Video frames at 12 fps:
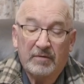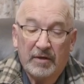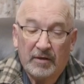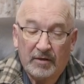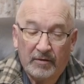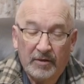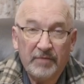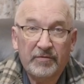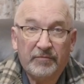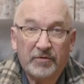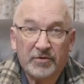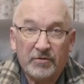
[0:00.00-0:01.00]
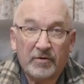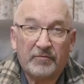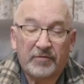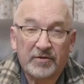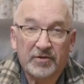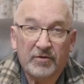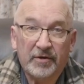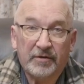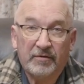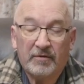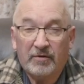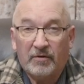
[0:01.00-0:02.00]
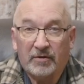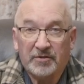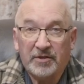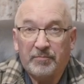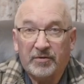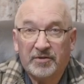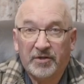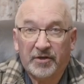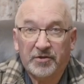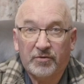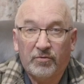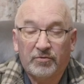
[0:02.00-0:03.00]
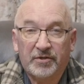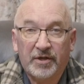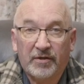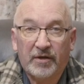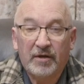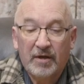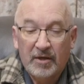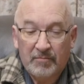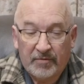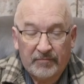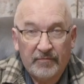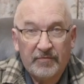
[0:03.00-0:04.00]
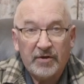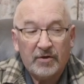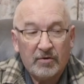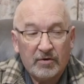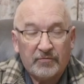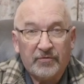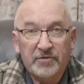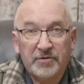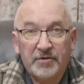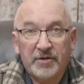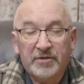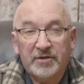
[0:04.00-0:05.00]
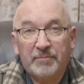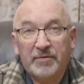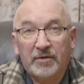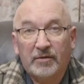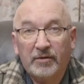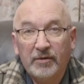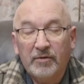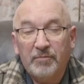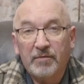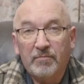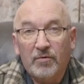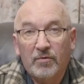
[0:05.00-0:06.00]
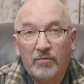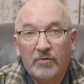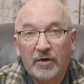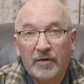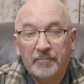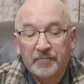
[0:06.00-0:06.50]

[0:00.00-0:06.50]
Leave the photography side on a separate section altogether, but for videographers you need something a little bit more